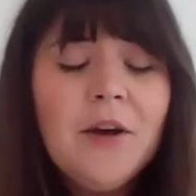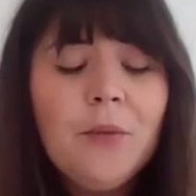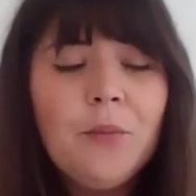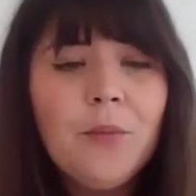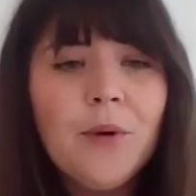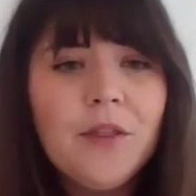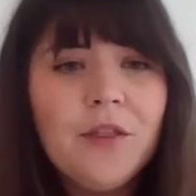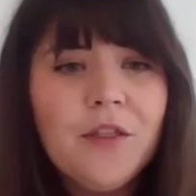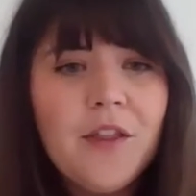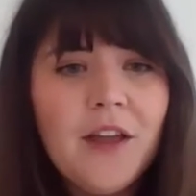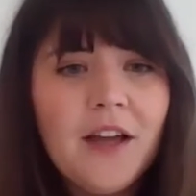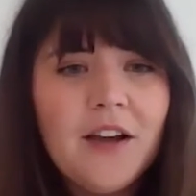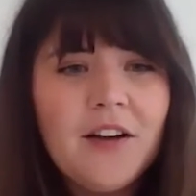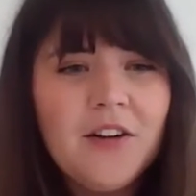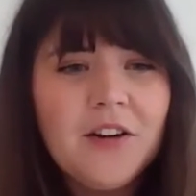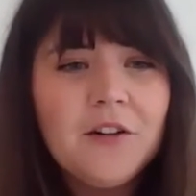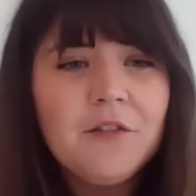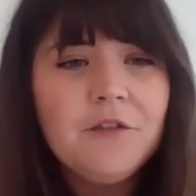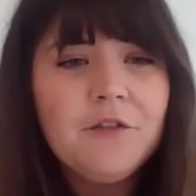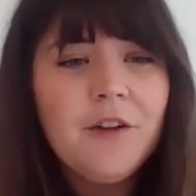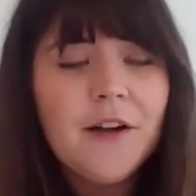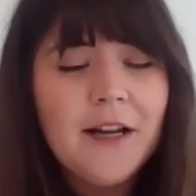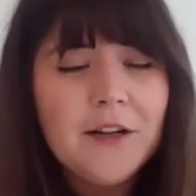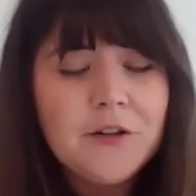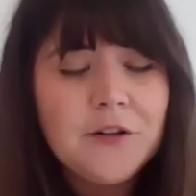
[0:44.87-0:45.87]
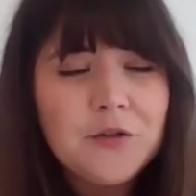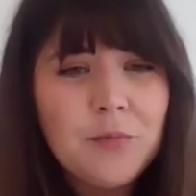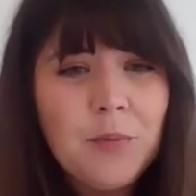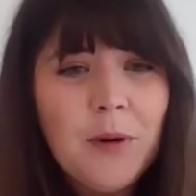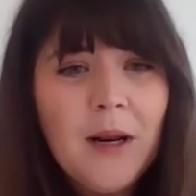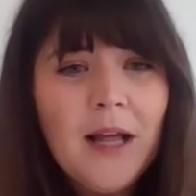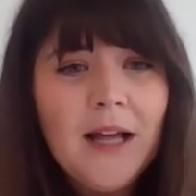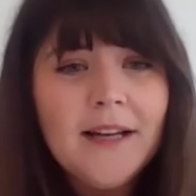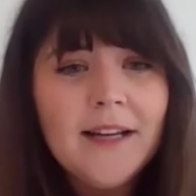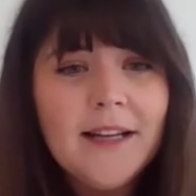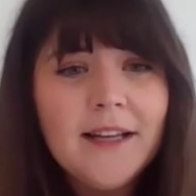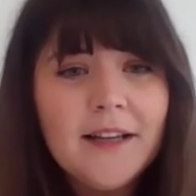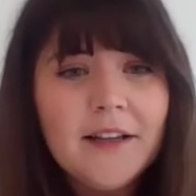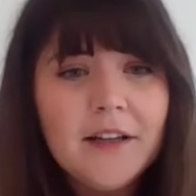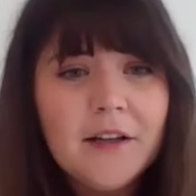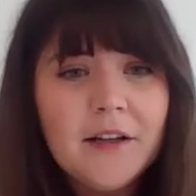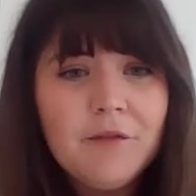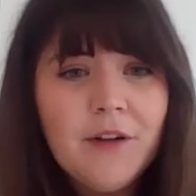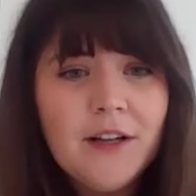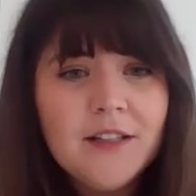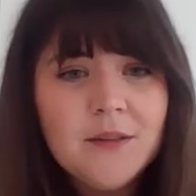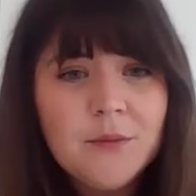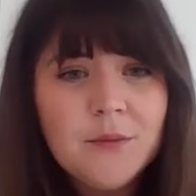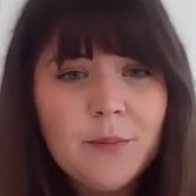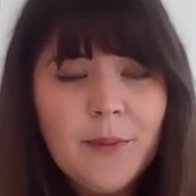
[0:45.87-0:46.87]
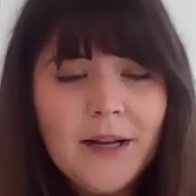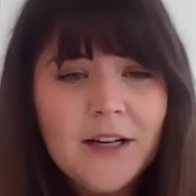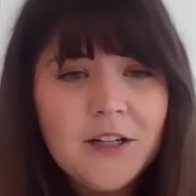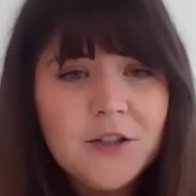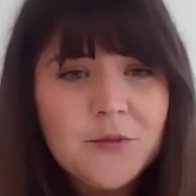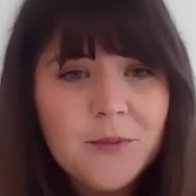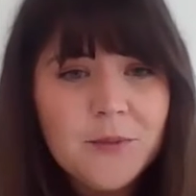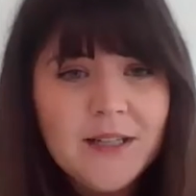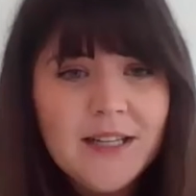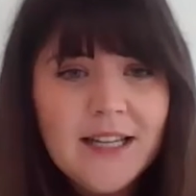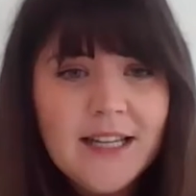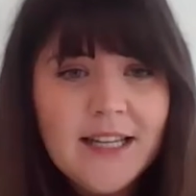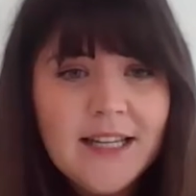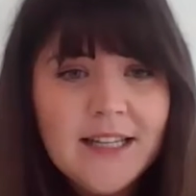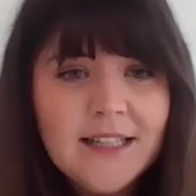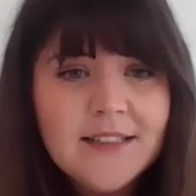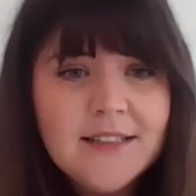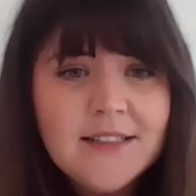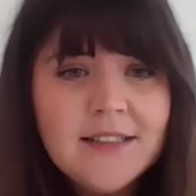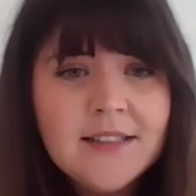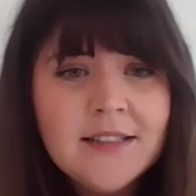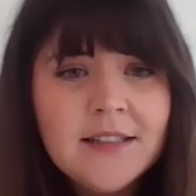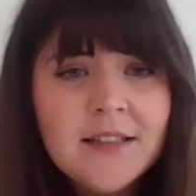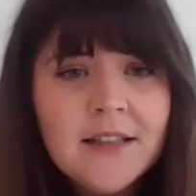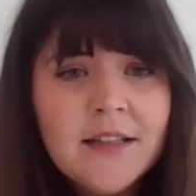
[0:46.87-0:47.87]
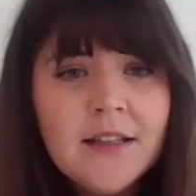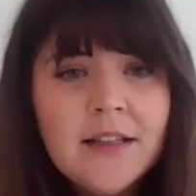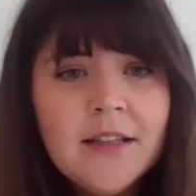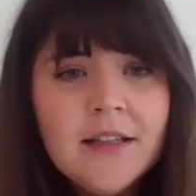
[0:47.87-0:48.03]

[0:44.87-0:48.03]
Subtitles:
with their kind of financial planning and investment management needs.